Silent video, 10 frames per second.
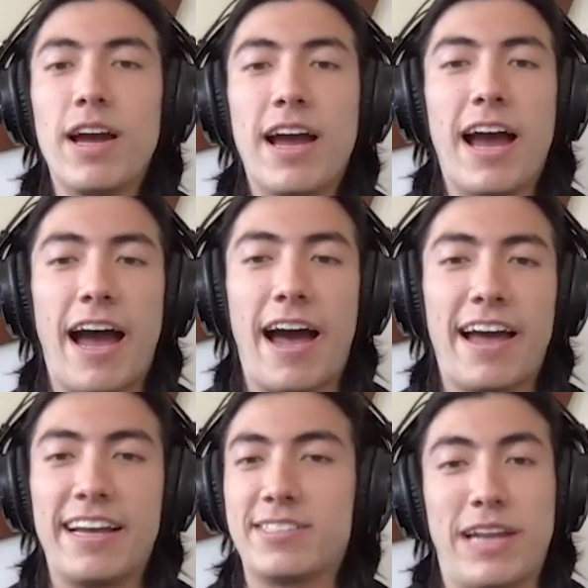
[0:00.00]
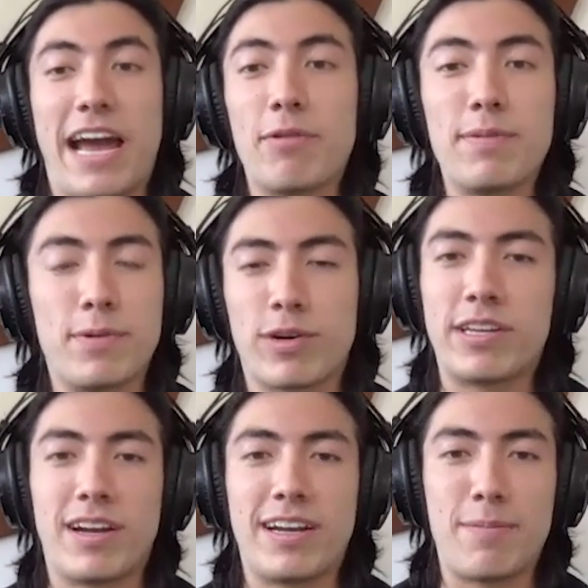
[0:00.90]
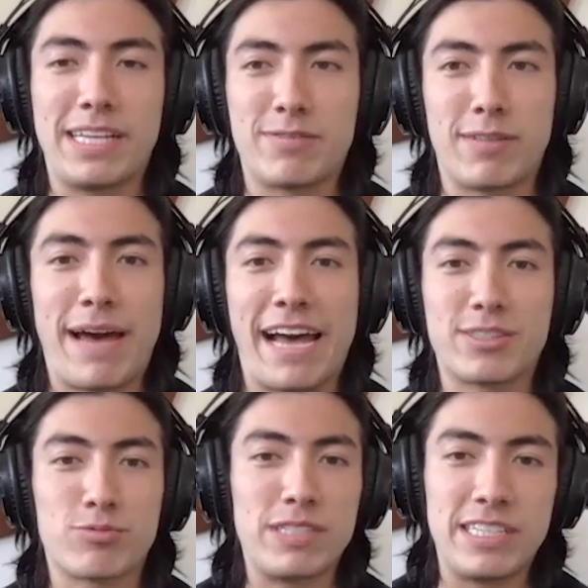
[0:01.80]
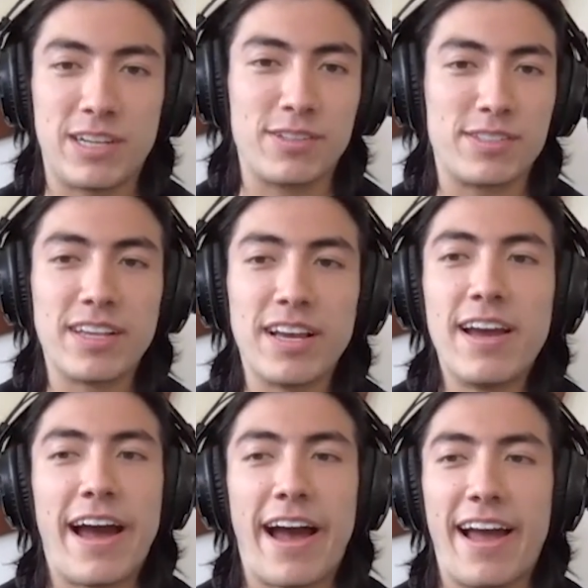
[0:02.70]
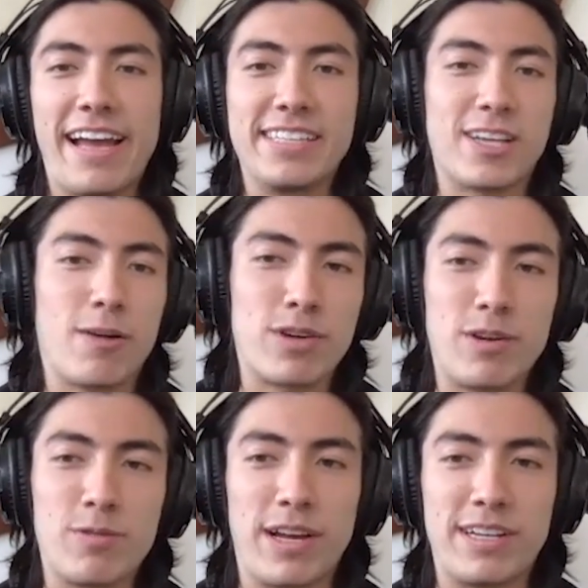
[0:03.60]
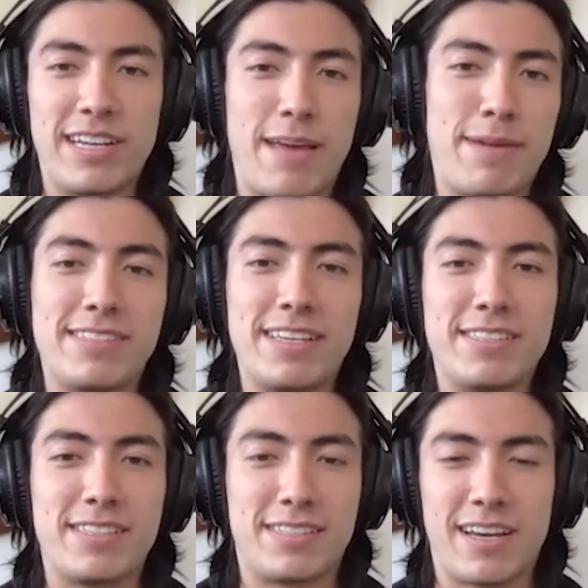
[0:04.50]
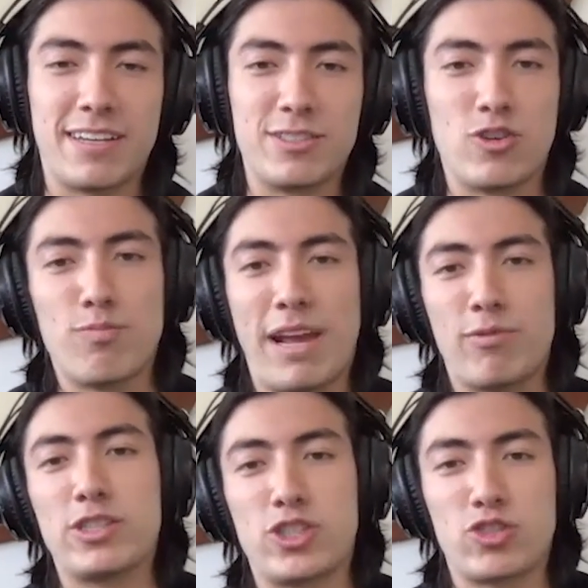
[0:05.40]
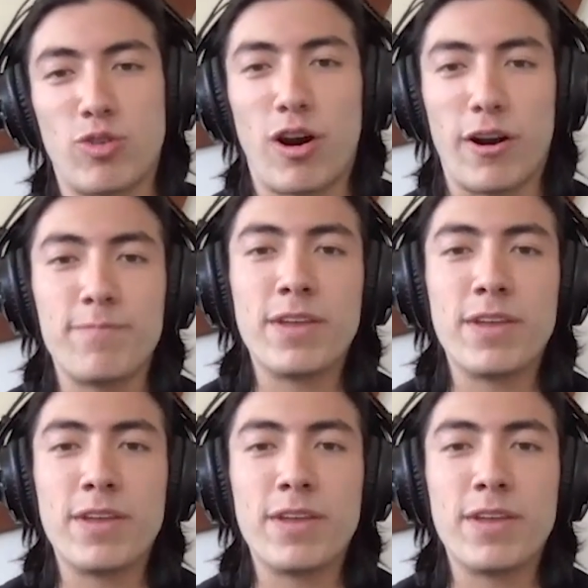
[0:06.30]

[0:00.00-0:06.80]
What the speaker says: And so now we've been working on Namebase for the past 3 years. In summary, what Namebase is a domain registrar